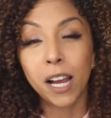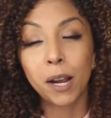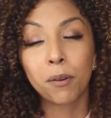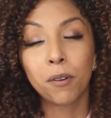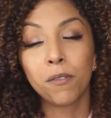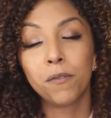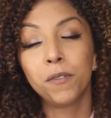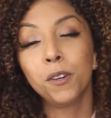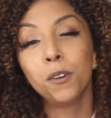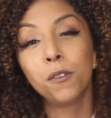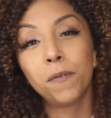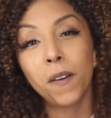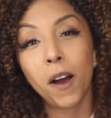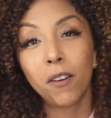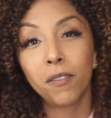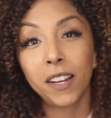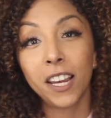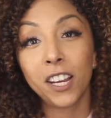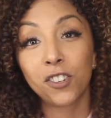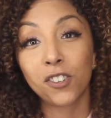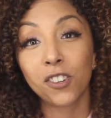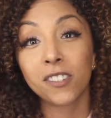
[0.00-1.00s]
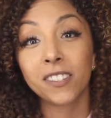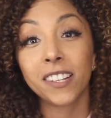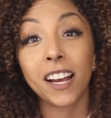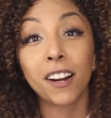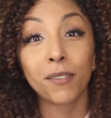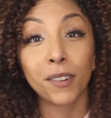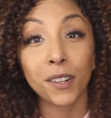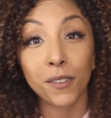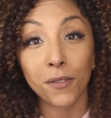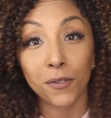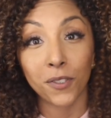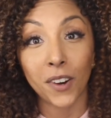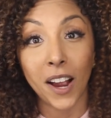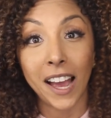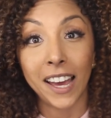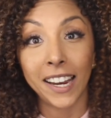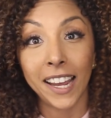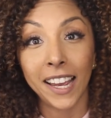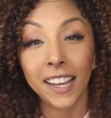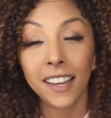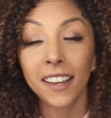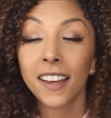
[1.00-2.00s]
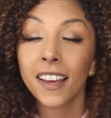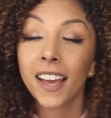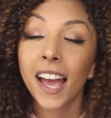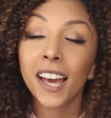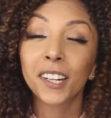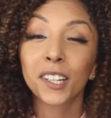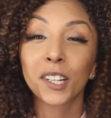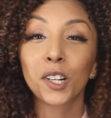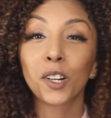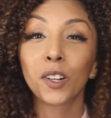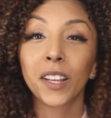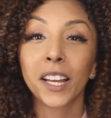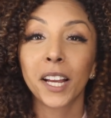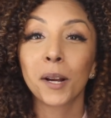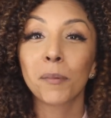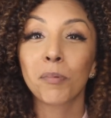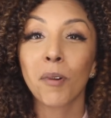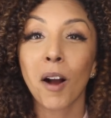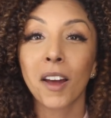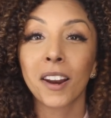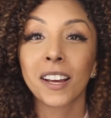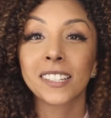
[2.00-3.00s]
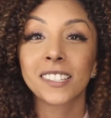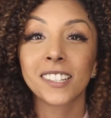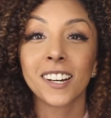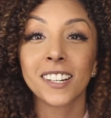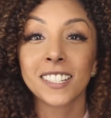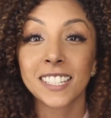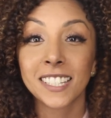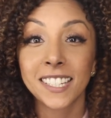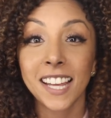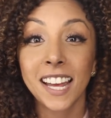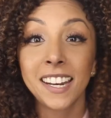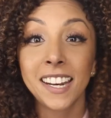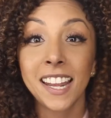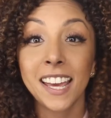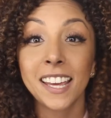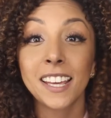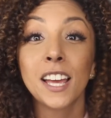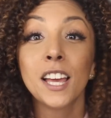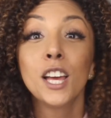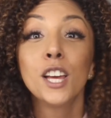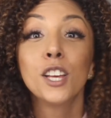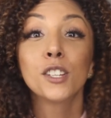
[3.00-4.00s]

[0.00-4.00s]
I review foundations every Friday and curly hair products on Sunday.